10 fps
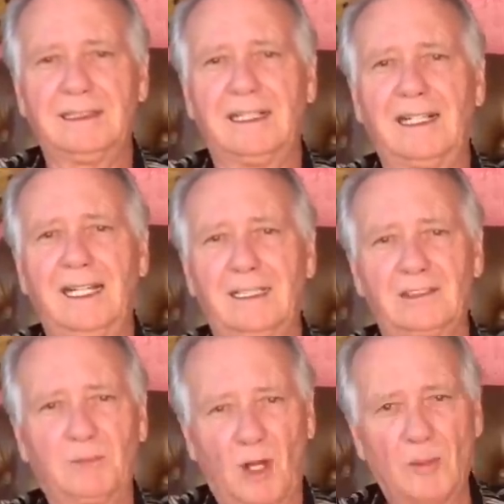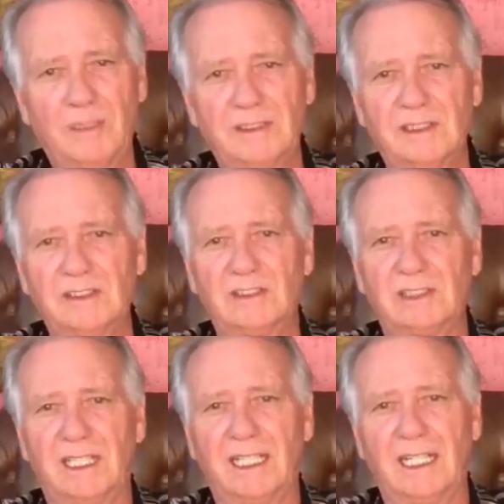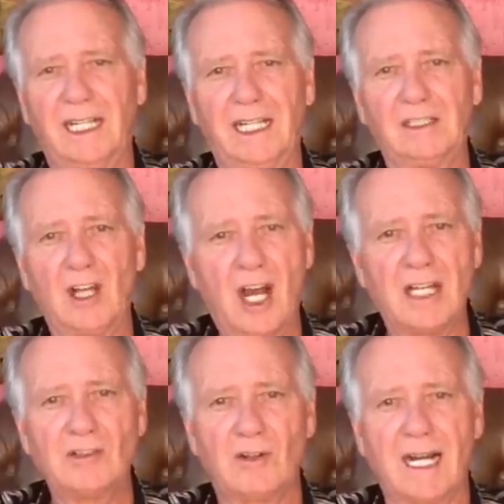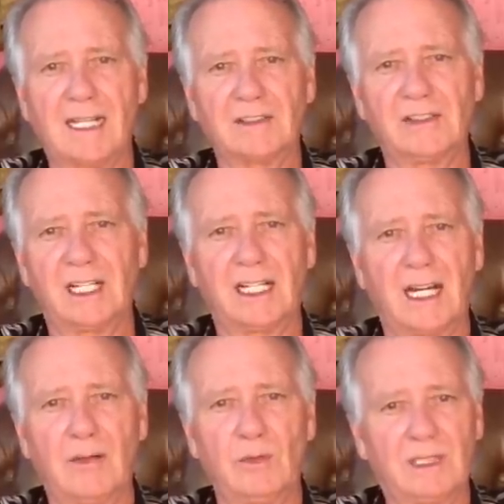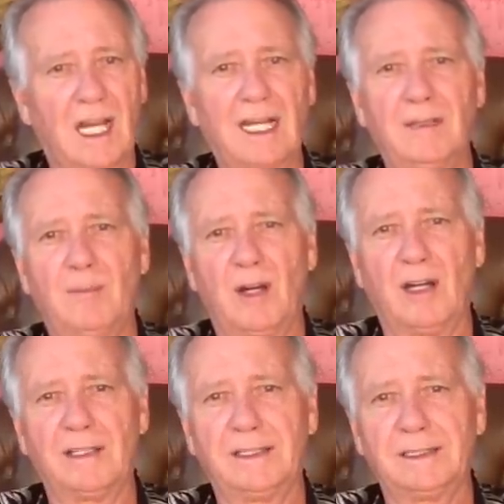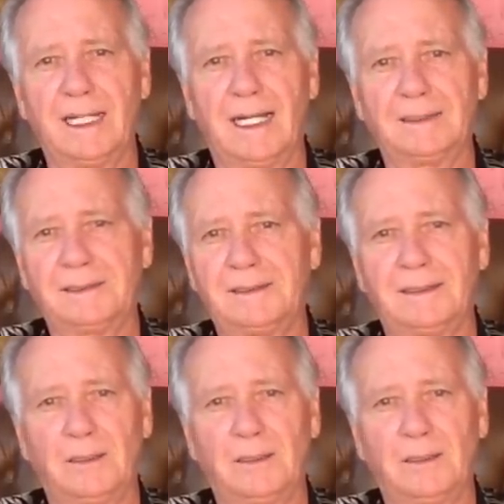I had a small business and I had contracts that I relied upon and got